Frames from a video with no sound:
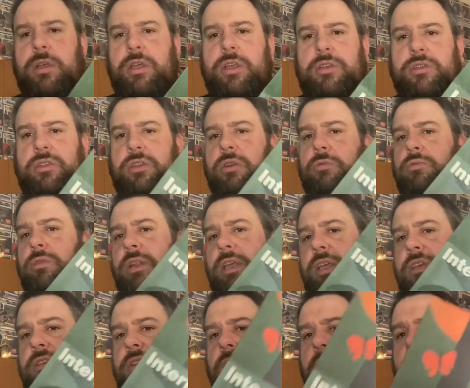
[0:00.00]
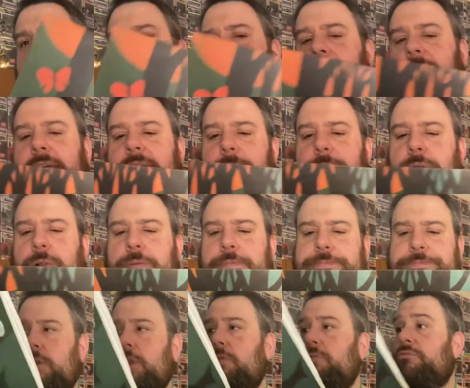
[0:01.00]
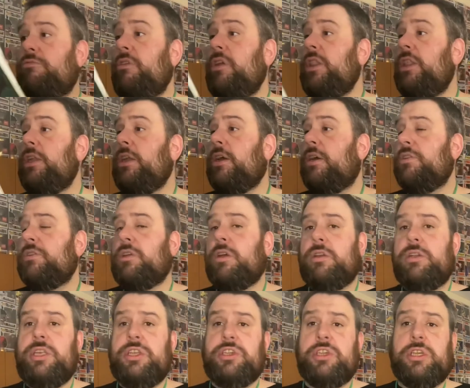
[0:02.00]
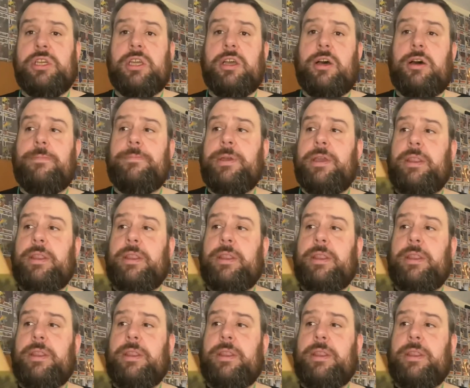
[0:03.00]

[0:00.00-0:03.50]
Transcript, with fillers: still released on that label. Really nice condition copy,